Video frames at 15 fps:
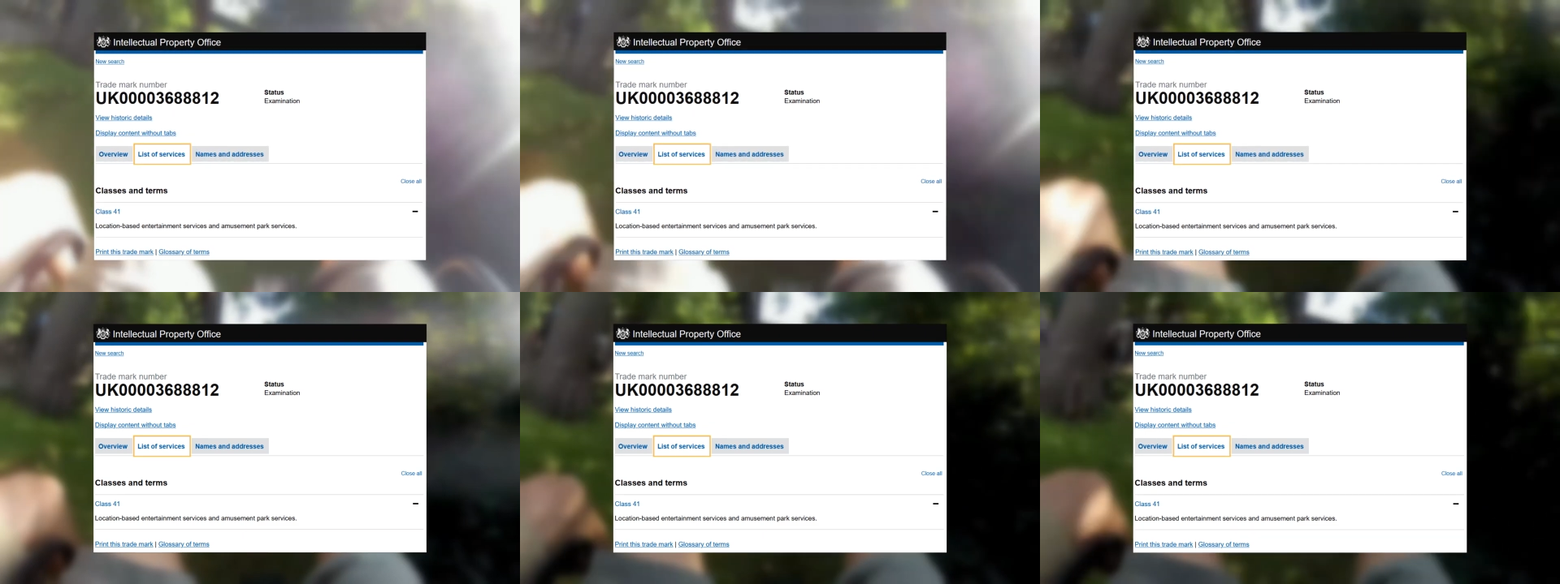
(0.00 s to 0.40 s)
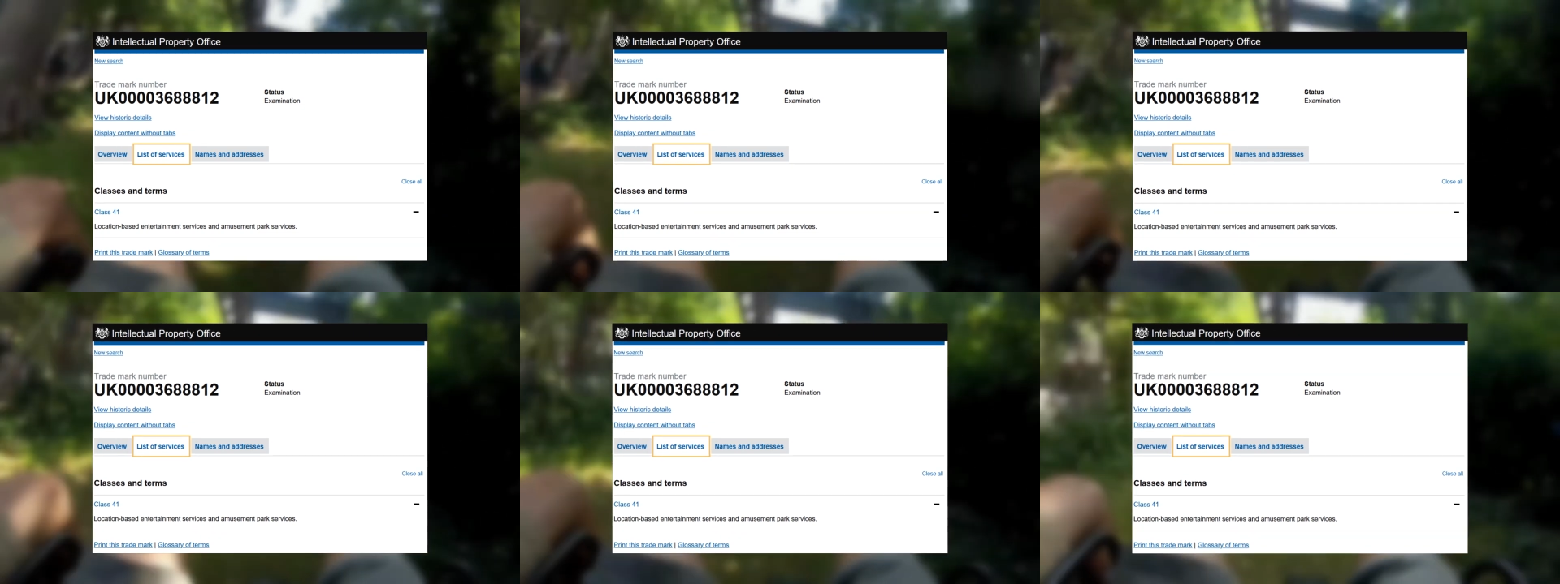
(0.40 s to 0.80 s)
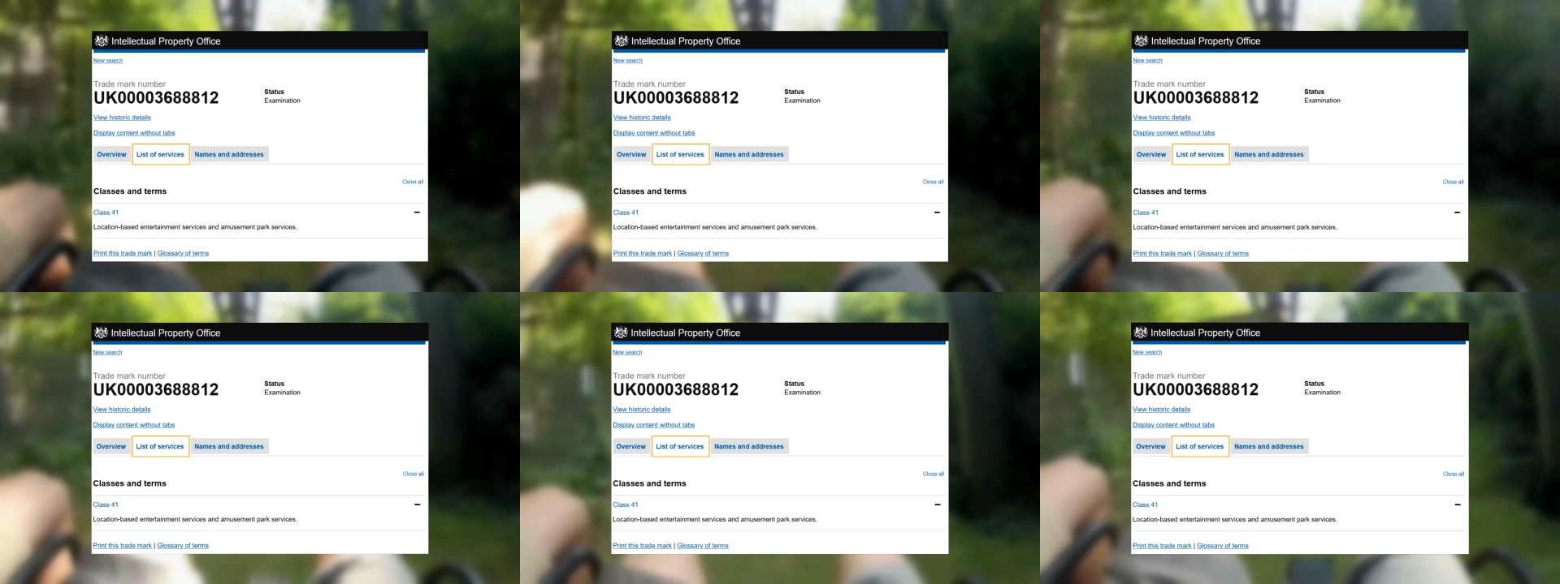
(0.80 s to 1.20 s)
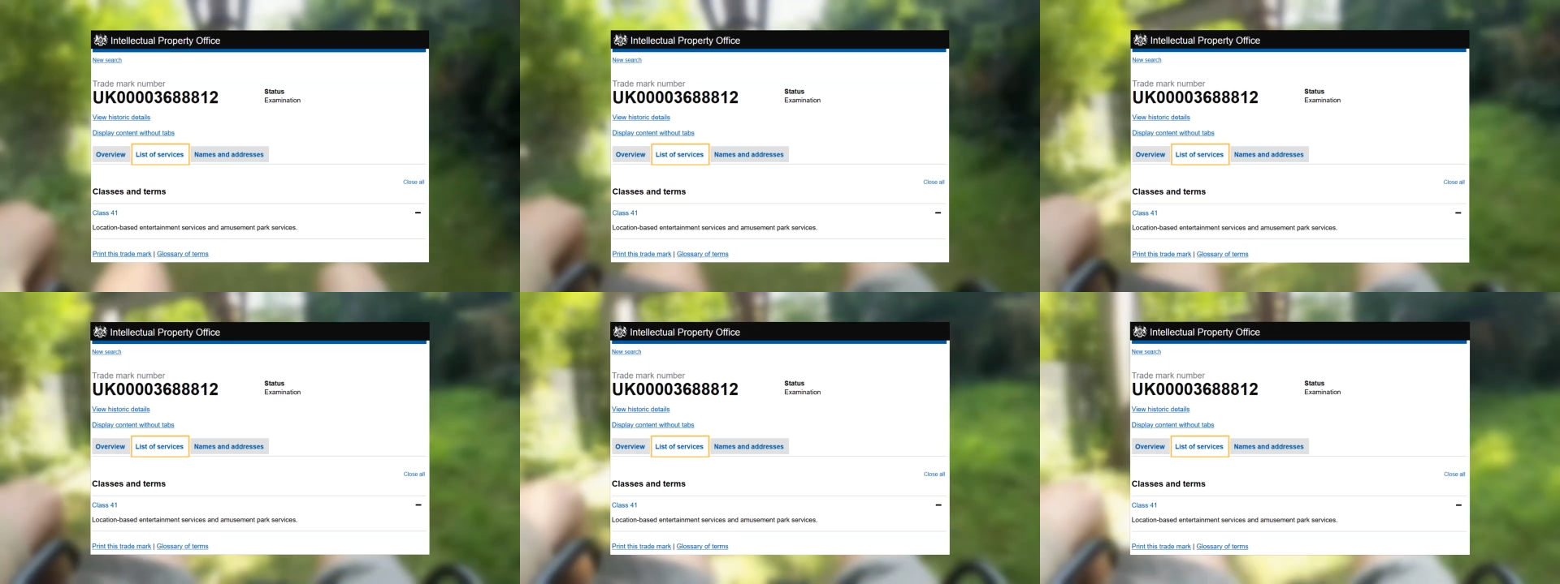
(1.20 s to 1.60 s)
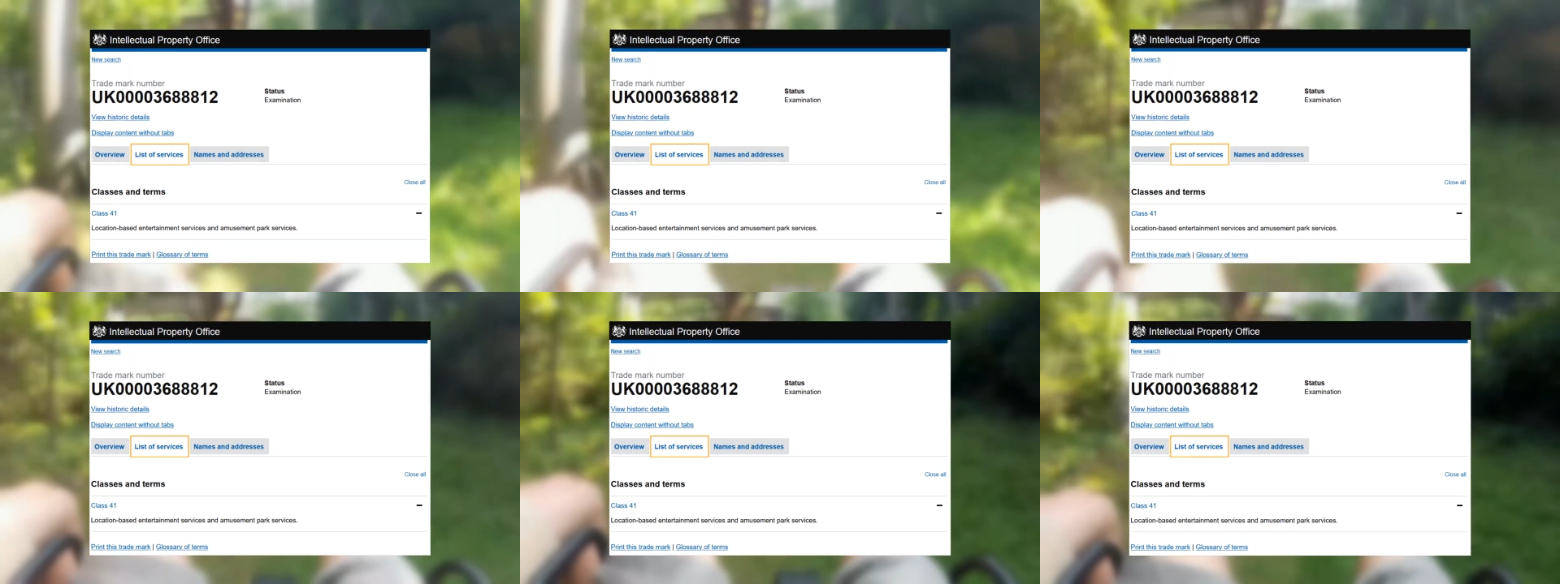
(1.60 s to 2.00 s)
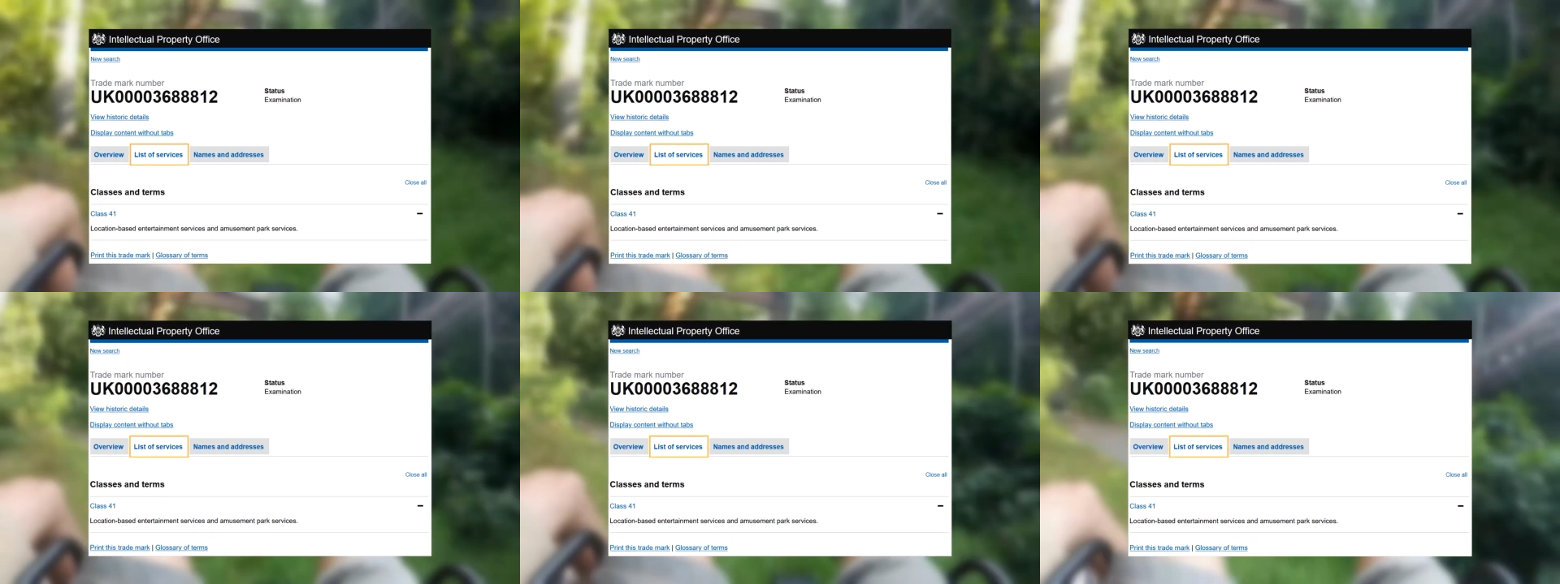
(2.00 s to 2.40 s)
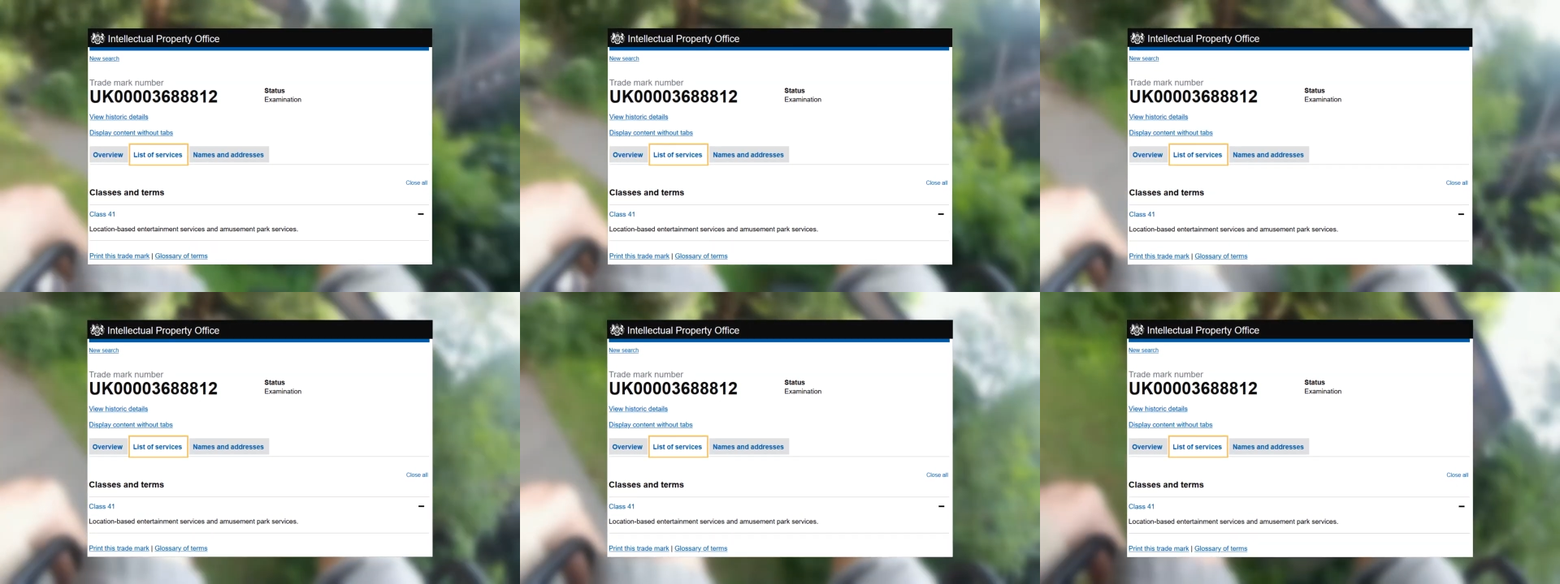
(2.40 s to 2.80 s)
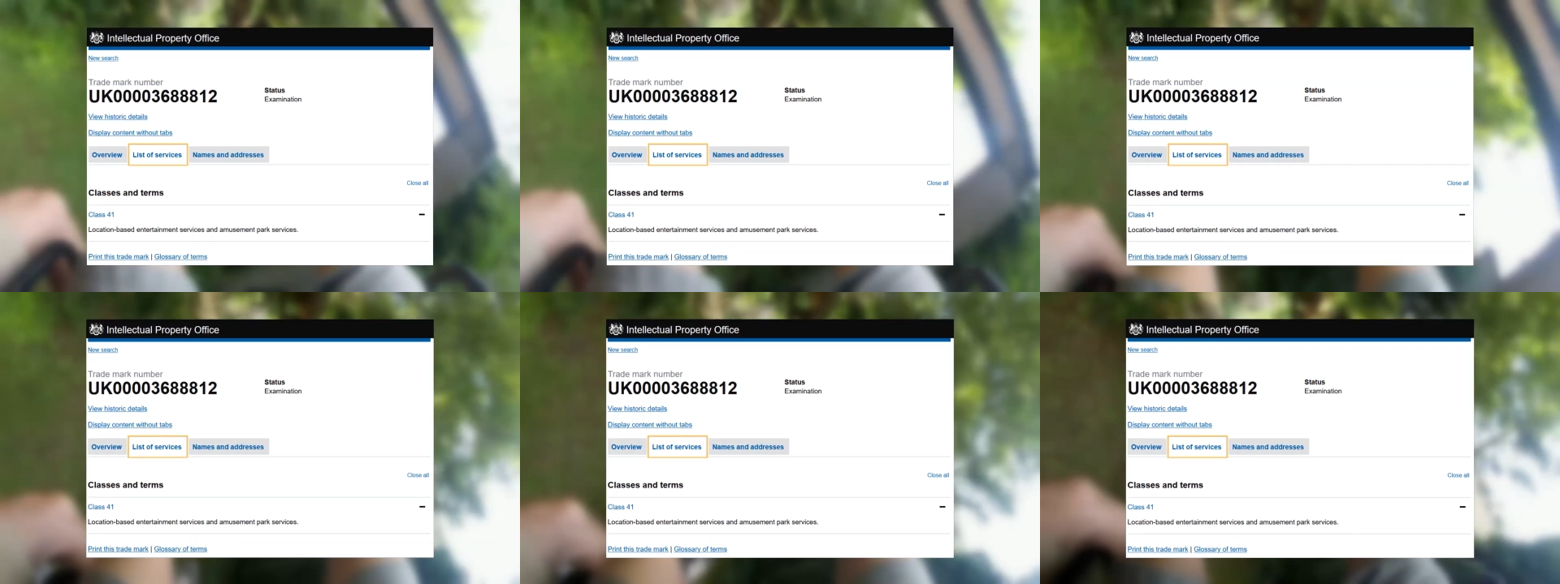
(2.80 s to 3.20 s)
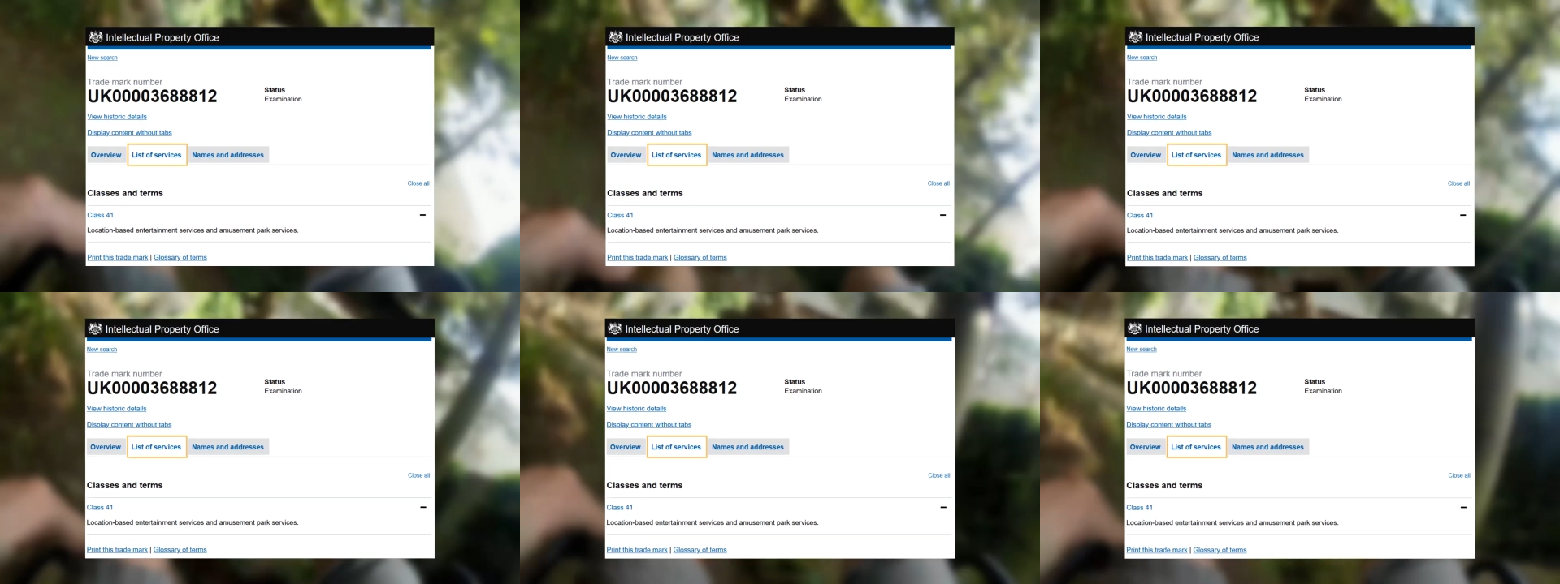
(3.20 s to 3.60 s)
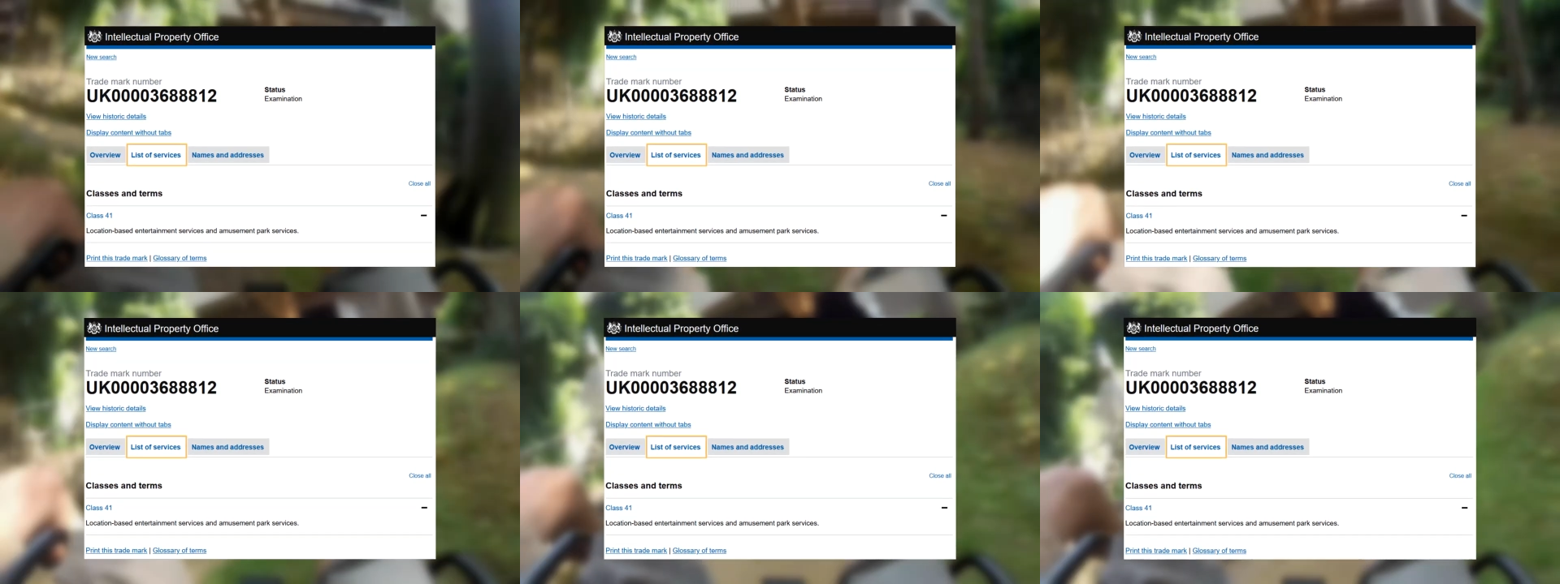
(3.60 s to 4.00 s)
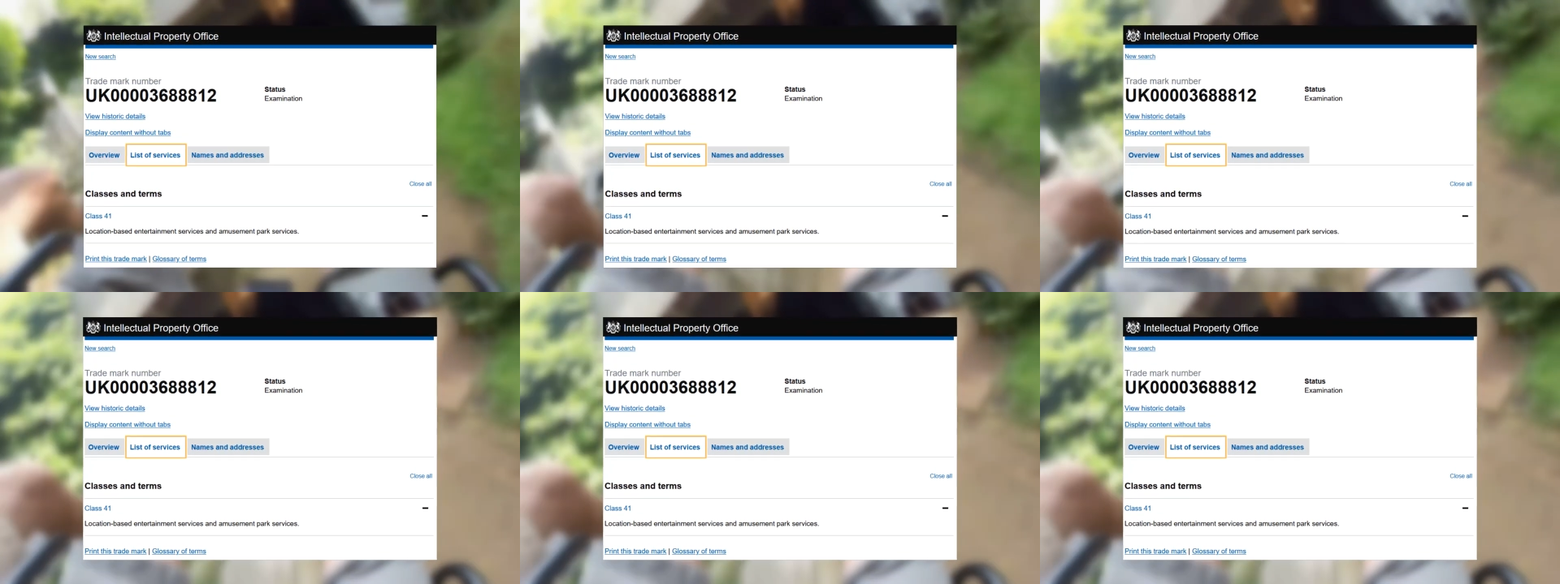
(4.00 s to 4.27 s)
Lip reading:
No face is visible, so there are no lips to read.